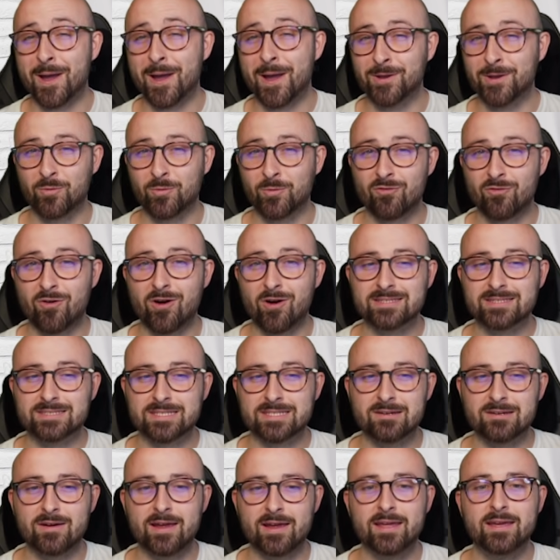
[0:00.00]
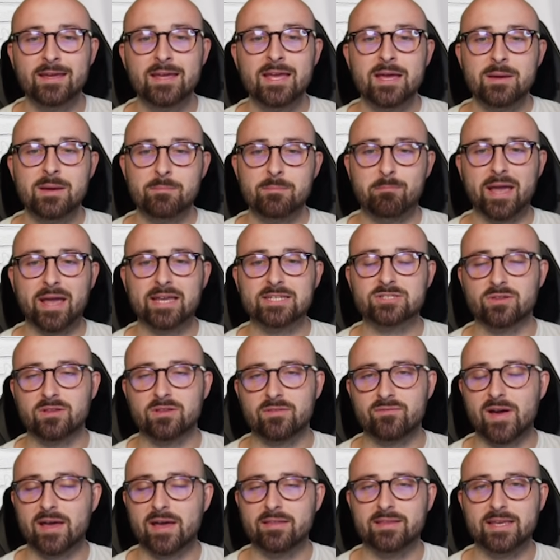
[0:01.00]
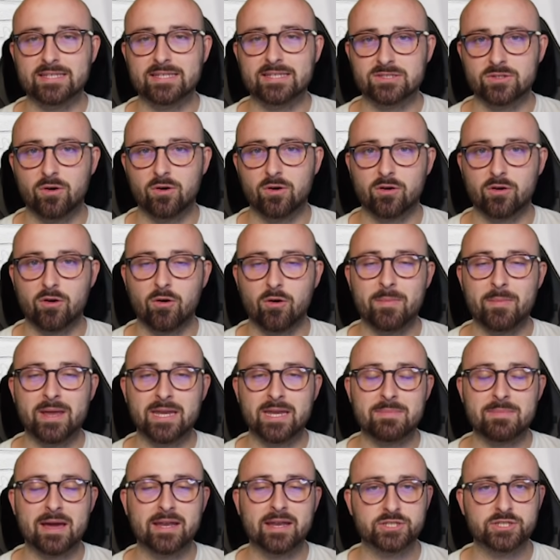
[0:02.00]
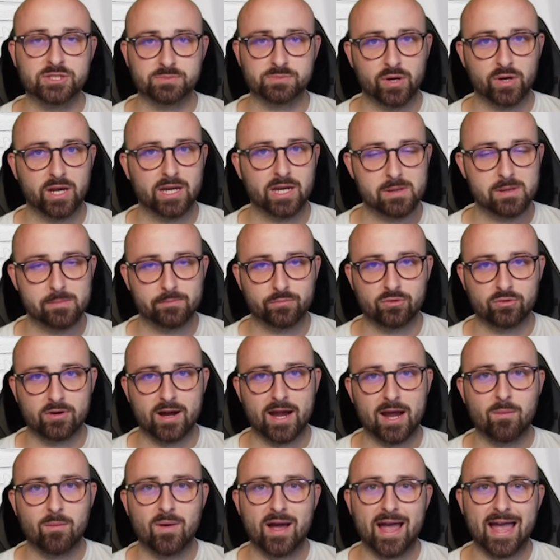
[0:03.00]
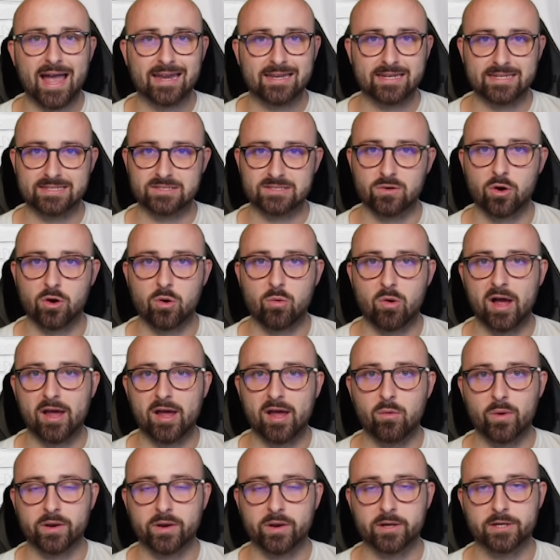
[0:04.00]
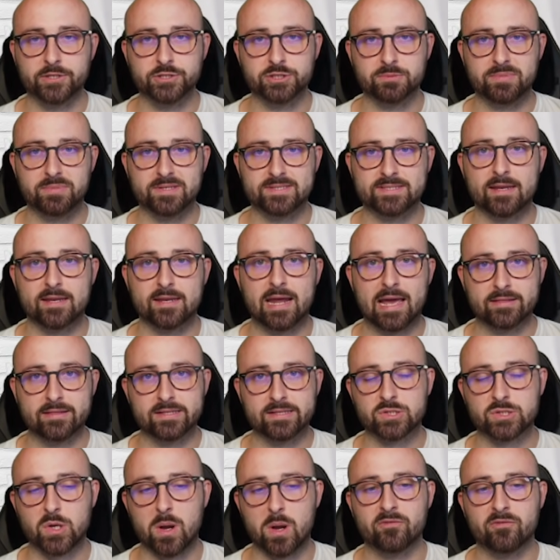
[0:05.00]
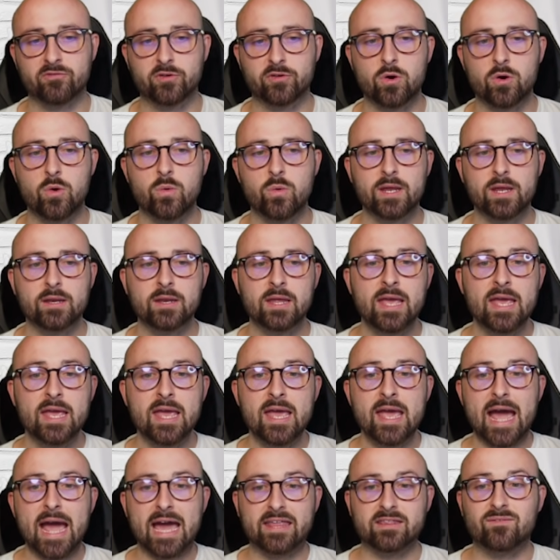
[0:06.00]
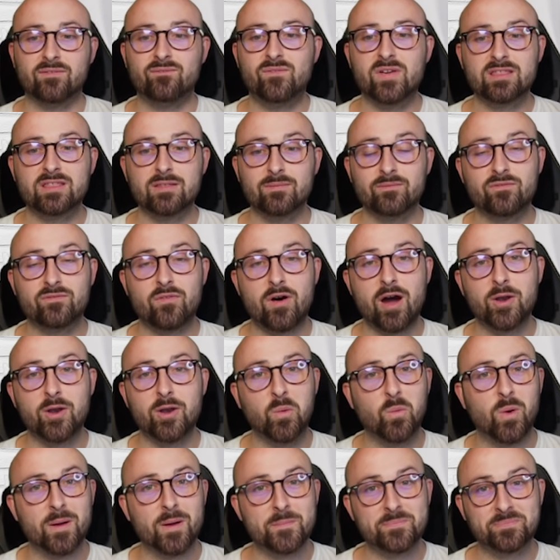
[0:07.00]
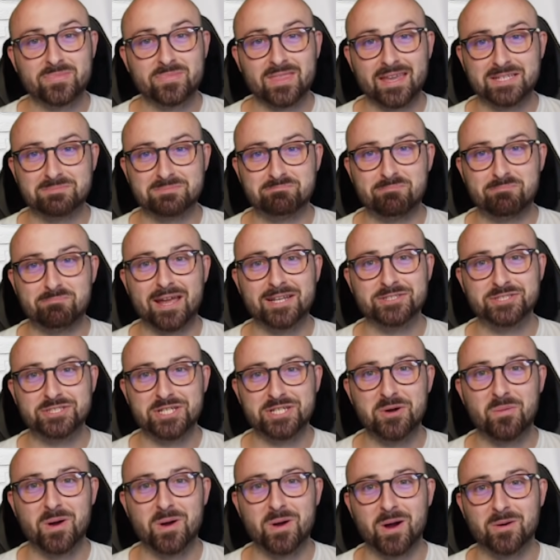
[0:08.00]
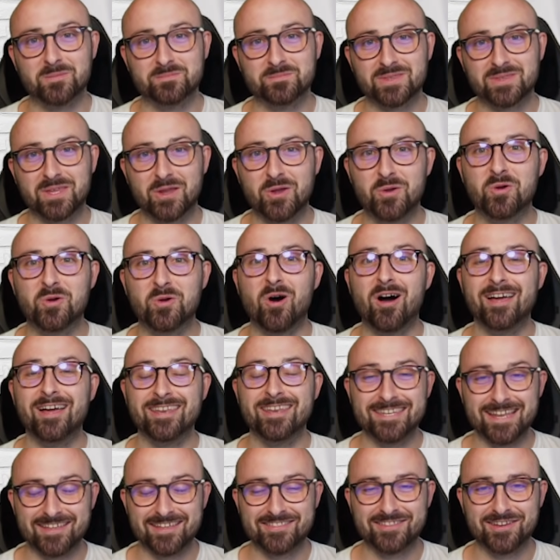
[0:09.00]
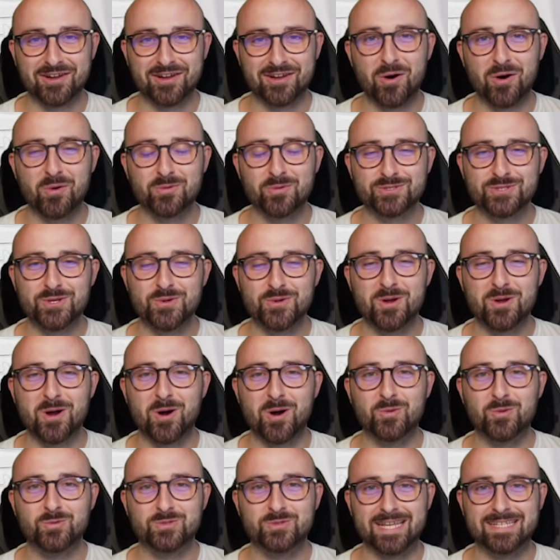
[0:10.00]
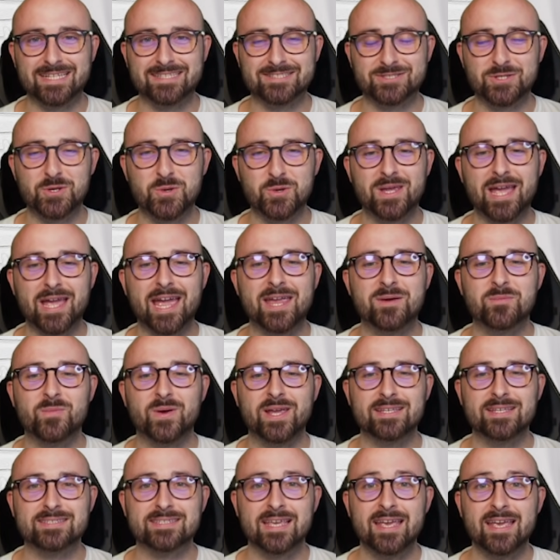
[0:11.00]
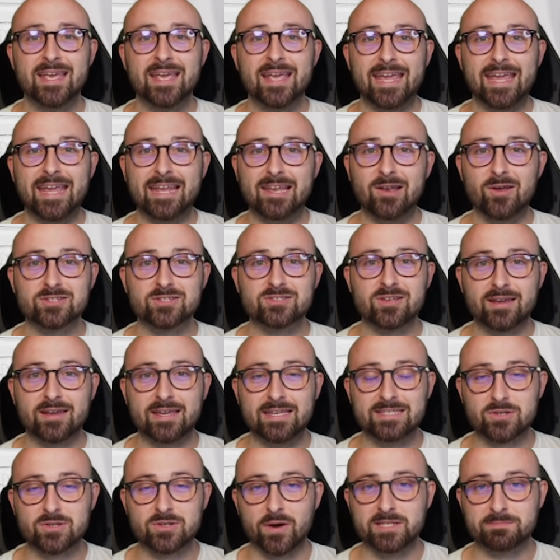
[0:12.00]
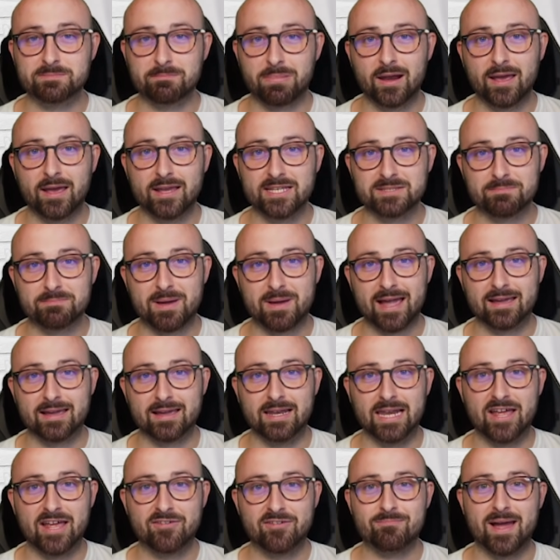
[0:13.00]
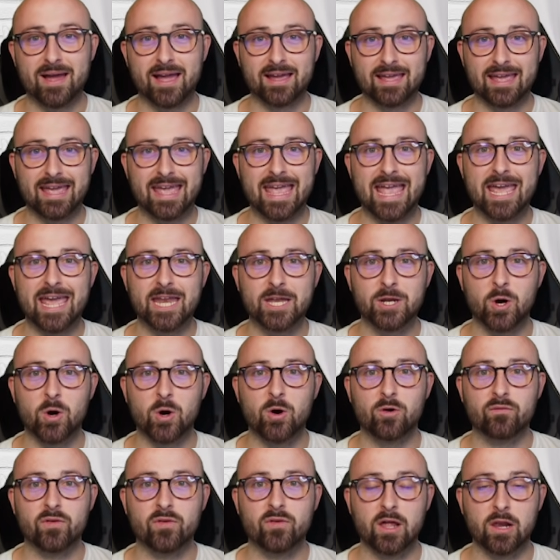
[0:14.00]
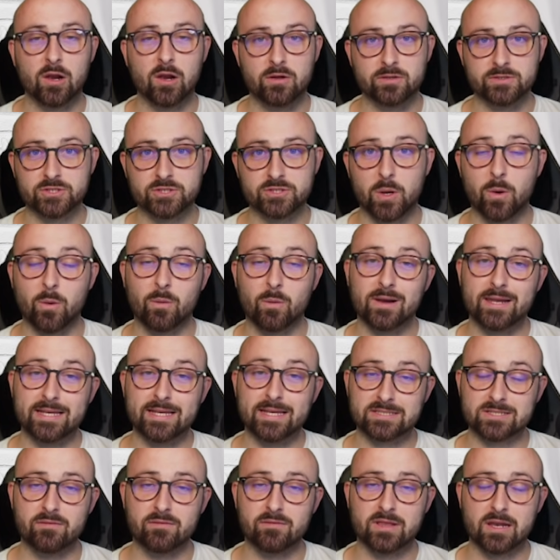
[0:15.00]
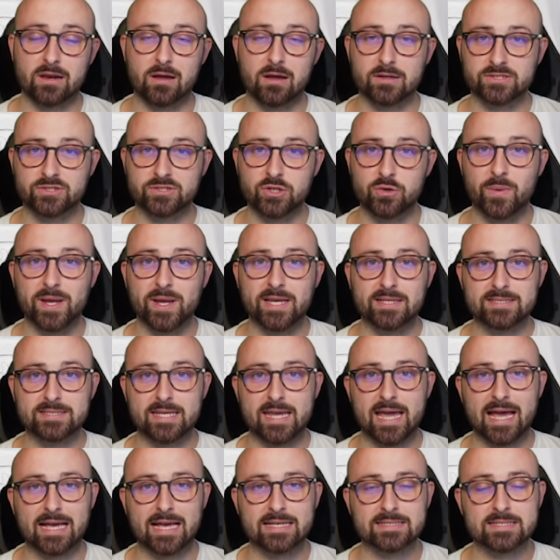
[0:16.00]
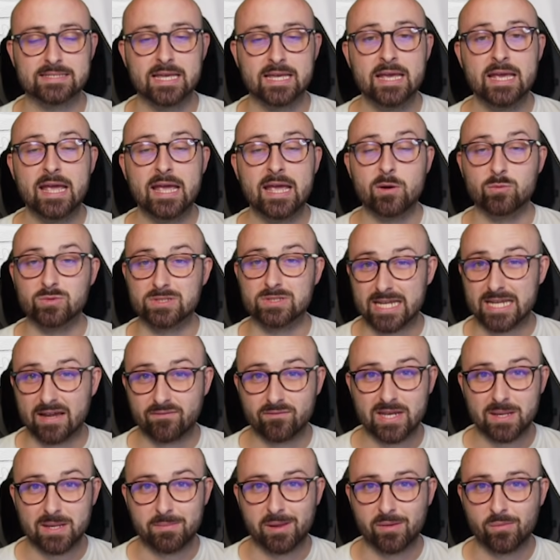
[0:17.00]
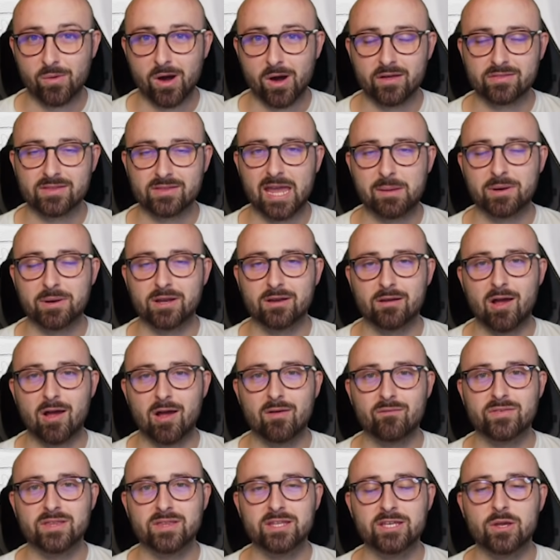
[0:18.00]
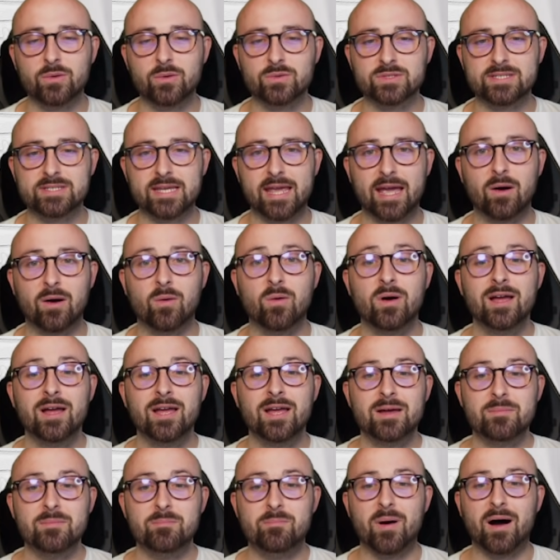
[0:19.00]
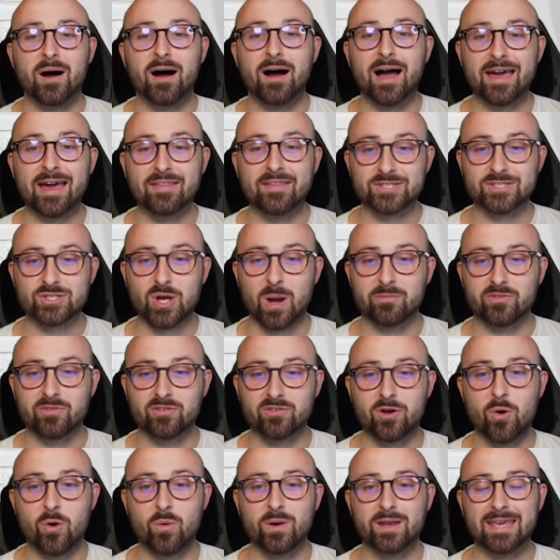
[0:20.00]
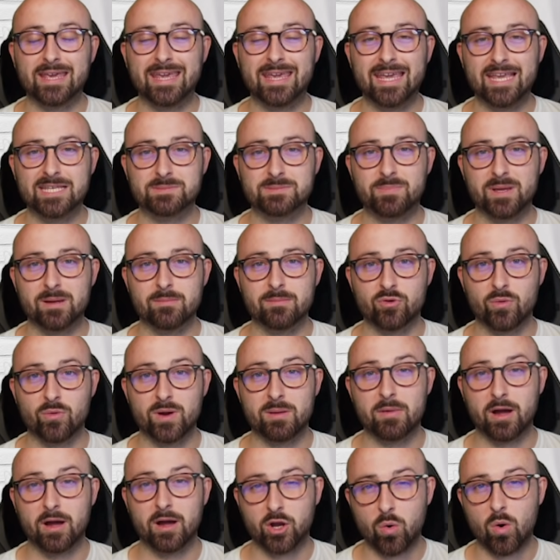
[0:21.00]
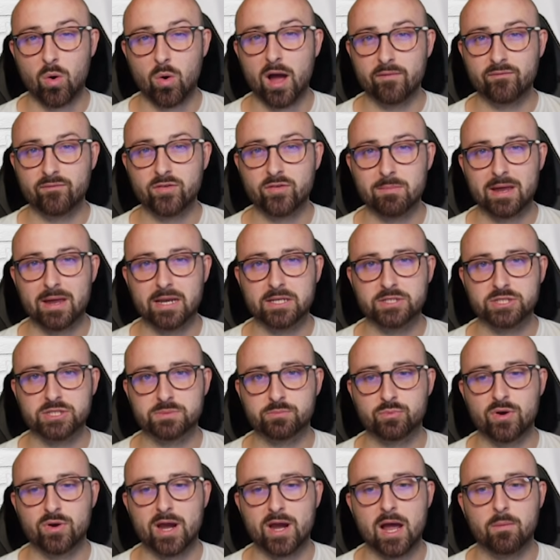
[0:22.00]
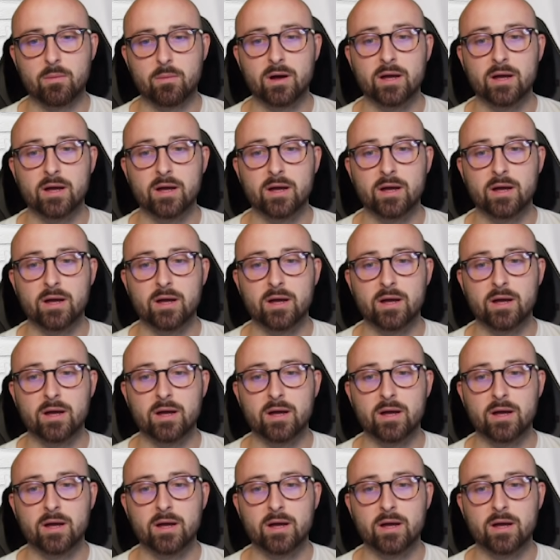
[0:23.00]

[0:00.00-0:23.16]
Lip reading: not rise tonight based on the fact that he's not got many managers bringing him in per hour and he's not quite at 100% at the time of recording. And the 5th and final one is Ben Chilwell, who got another goal, 2 goals in 2 game weeks. He looks like he's got his place back at left back ahead of Alonso, or at least over the last 2 weeks he has. It would definitely be worth keeping an eye out for the UCL. But at the time of recording, he is being brought in by quite a few managers per hour.